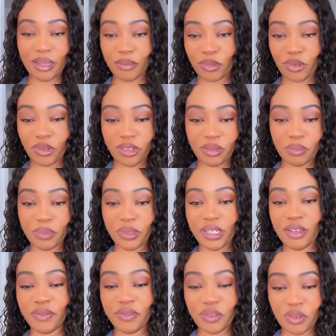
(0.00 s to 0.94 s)
I'm going to
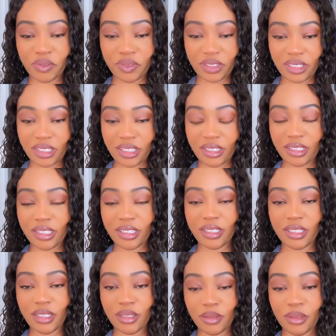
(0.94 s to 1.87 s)
play a few of the
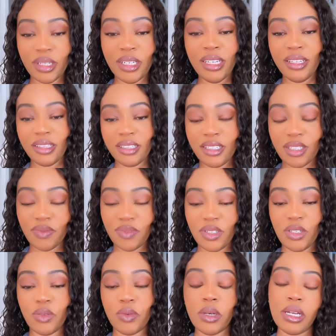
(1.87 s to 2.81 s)
stitches to this video,